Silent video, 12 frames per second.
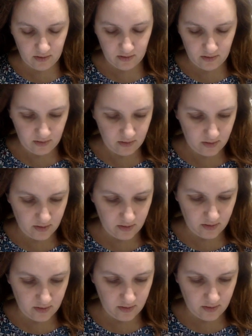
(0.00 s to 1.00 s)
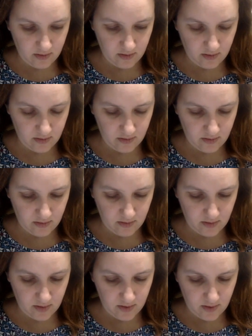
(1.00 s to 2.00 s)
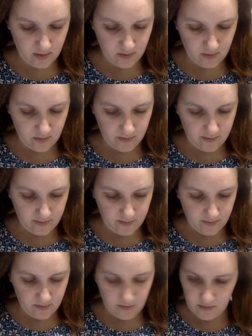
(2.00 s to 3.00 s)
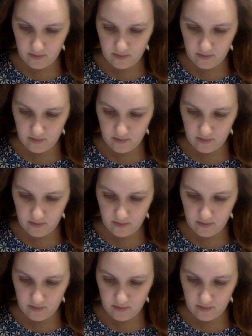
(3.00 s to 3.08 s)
No one is speaking in this clip.